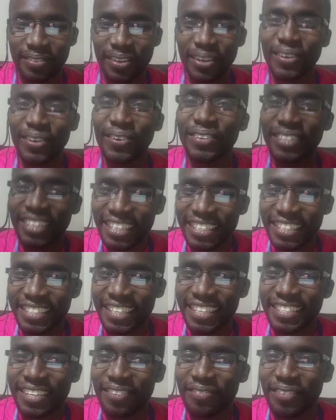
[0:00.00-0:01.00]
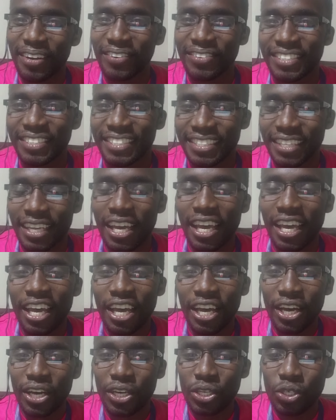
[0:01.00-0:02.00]
not excess amounts,
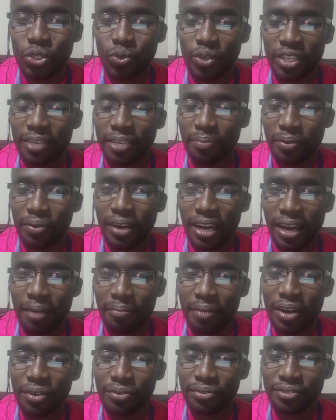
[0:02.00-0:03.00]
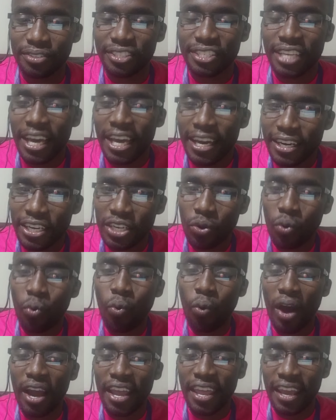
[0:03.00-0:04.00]
suitable amounts,
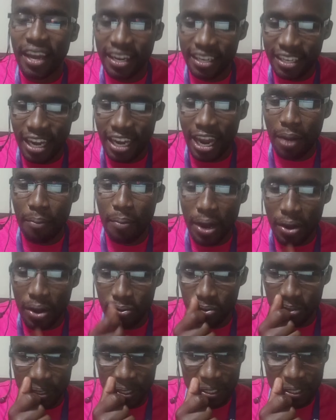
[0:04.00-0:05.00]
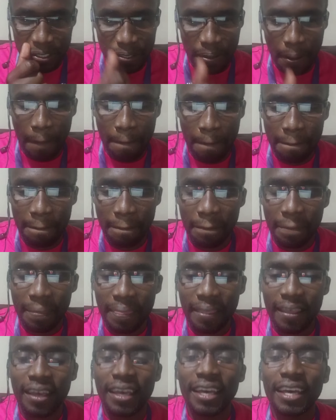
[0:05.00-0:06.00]
required amounts.
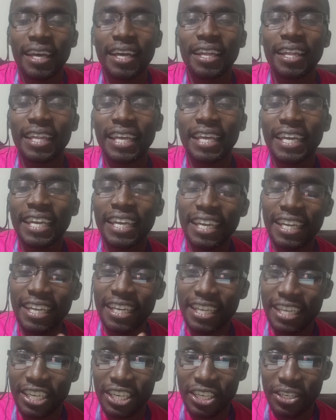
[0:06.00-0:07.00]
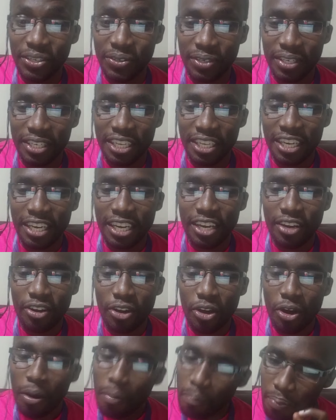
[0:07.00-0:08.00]
They include
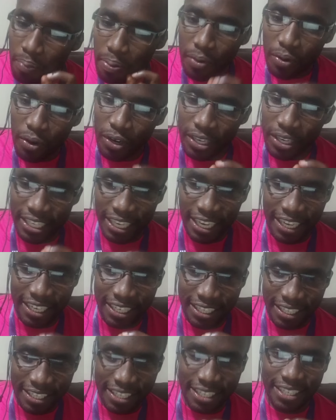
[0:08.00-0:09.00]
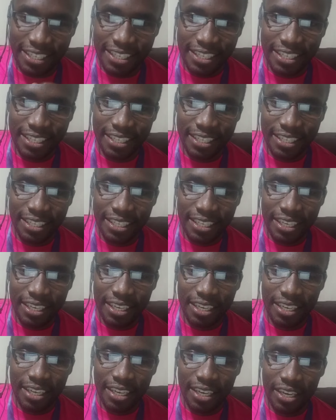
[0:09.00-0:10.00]
proteins,
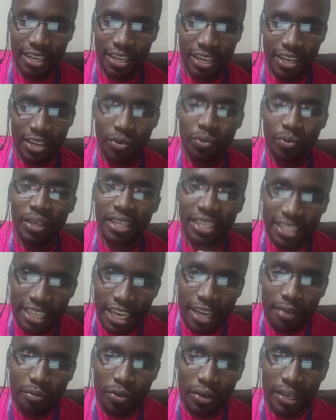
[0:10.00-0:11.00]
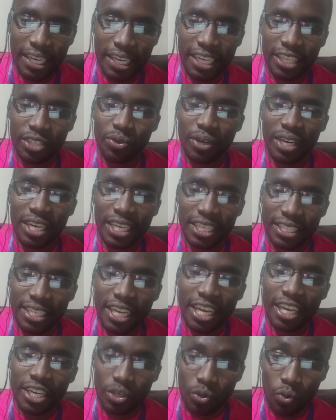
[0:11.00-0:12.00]
with time we get to
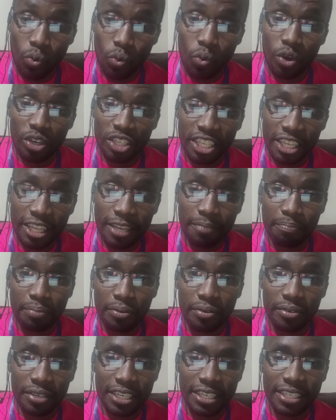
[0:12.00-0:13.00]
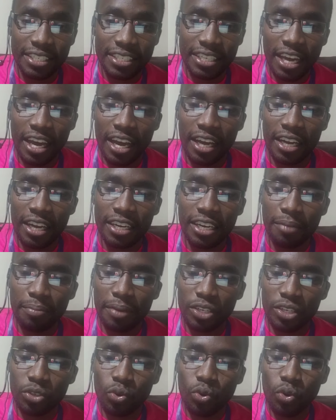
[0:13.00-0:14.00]
understand what the proteins are.
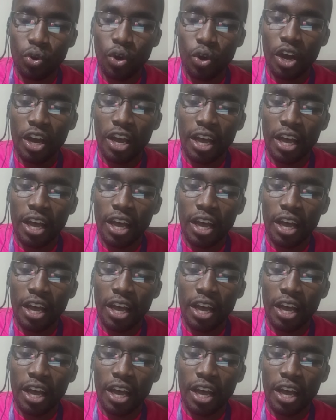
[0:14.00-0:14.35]
Number two,